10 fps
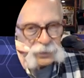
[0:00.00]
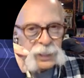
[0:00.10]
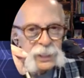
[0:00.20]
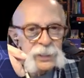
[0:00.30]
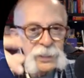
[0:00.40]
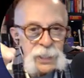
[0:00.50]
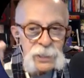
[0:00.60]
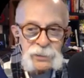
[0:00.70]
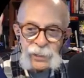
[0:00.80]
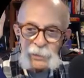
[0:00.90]
said,
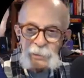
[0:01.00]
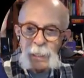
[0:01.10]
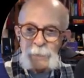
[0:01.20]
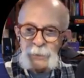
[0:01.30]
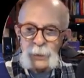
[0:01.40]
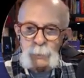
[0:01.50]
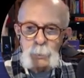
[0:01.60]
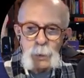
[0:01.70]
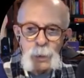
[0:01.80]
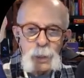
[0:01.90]
yes, there's life on
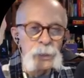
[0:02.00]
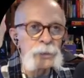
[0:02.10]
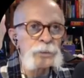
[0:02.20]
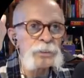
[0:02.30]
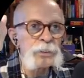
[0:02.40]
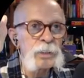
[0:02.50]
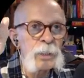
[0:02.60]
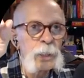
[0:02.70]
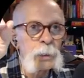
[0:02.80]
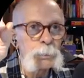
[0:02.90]
Mars,
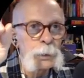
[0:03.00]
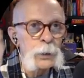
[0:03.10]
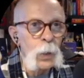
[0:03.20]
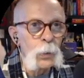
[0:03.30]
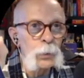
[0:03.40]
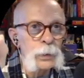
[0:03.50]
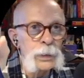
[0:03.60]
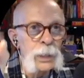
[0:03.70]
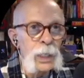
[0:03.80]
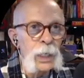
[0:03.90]
but
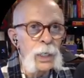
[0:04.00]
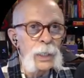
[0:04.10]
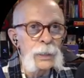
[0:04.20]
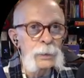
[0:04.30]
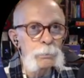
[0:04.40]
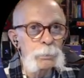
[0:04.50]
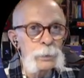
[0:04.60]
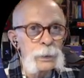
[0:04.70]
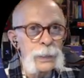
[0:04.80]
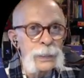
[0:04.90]
only on
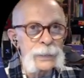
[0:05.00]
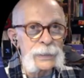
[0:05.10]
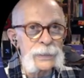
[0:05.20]
blank.